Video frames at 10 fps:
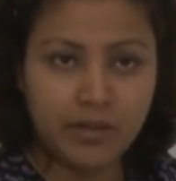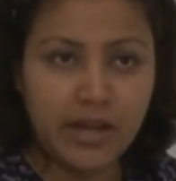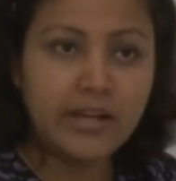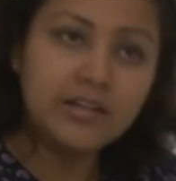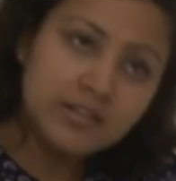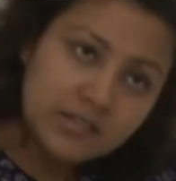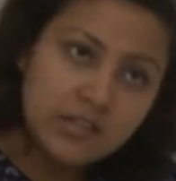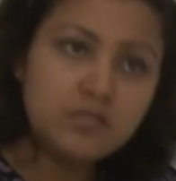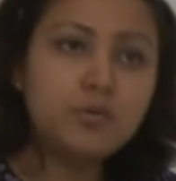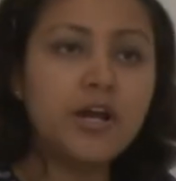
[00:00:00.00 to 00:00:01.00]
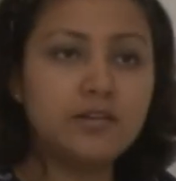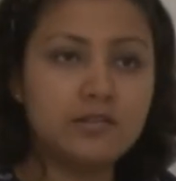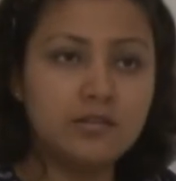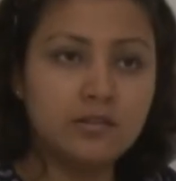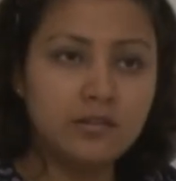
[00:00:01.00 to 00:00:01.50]
And it is this
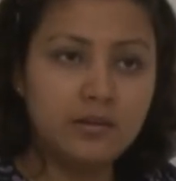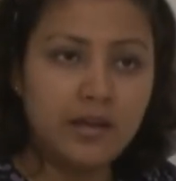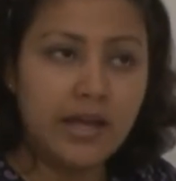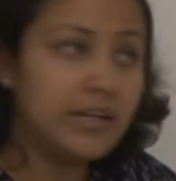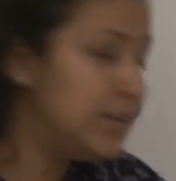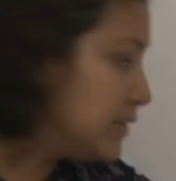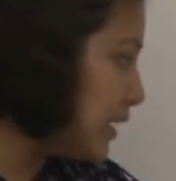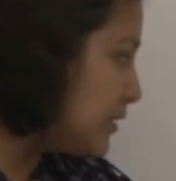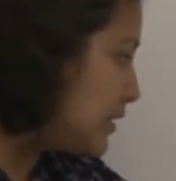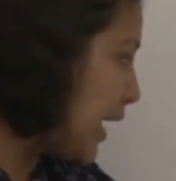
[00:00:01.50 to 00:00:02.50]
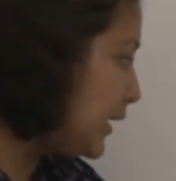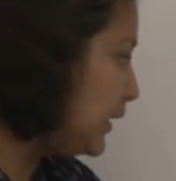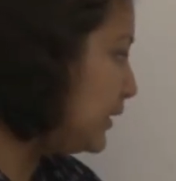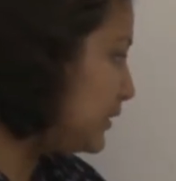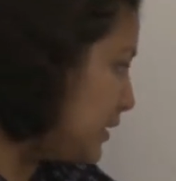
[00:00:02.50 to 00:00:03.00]
price and it is
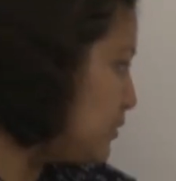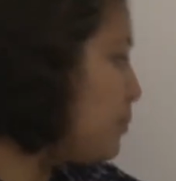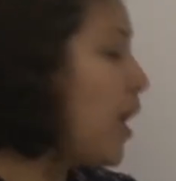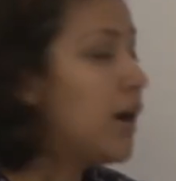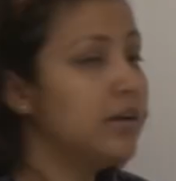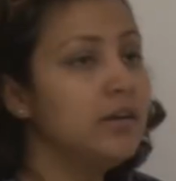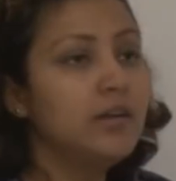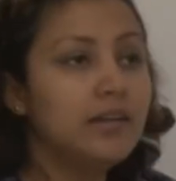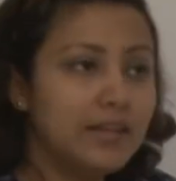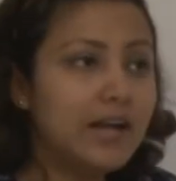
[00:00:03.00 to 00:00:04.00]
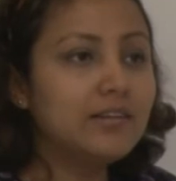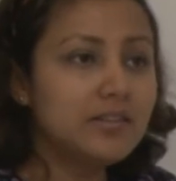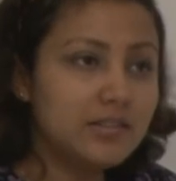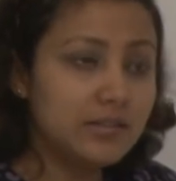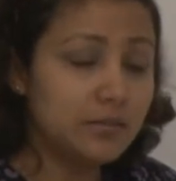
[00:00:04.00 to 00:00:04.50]
exactly this part that the
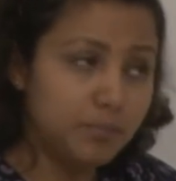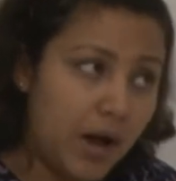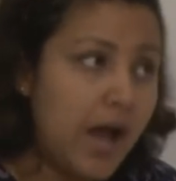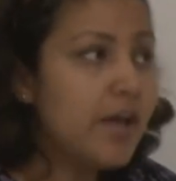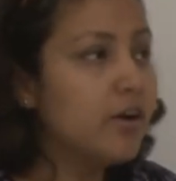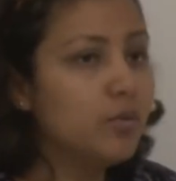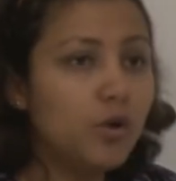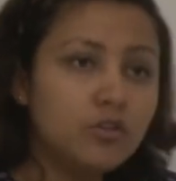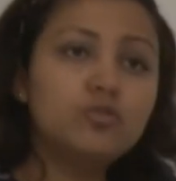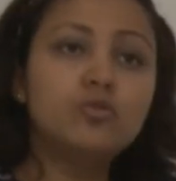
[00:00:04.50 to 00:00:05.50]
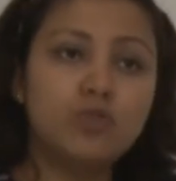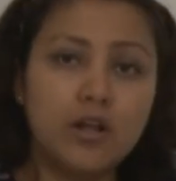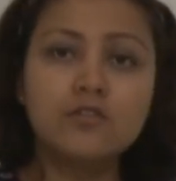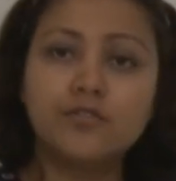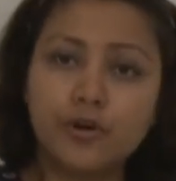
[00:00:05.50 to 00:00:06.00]
buyer wants to
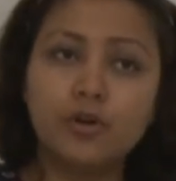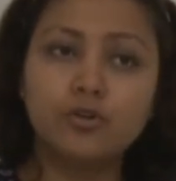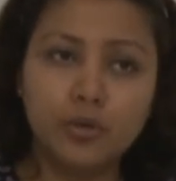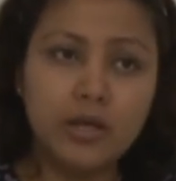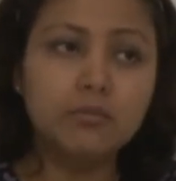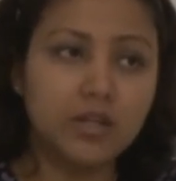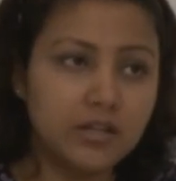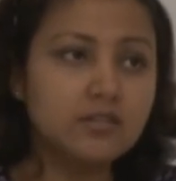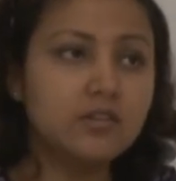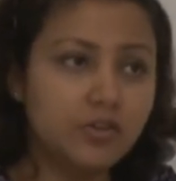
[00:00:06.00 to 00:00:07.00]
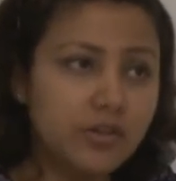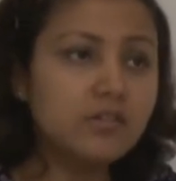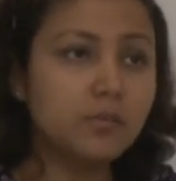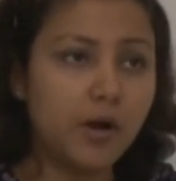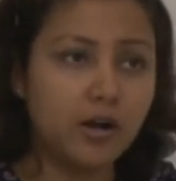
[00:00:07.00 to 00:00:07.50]
transfer onto him that is the
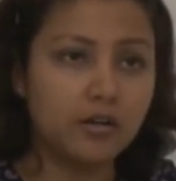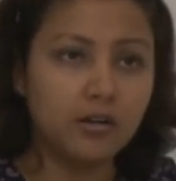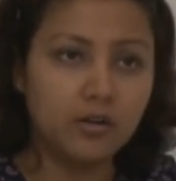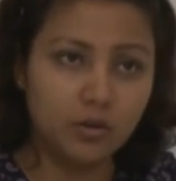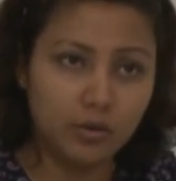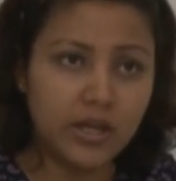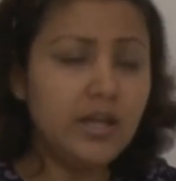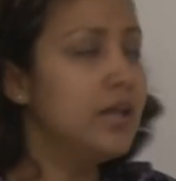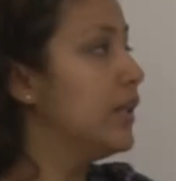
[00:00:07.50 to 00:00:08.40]
risk part. Okay?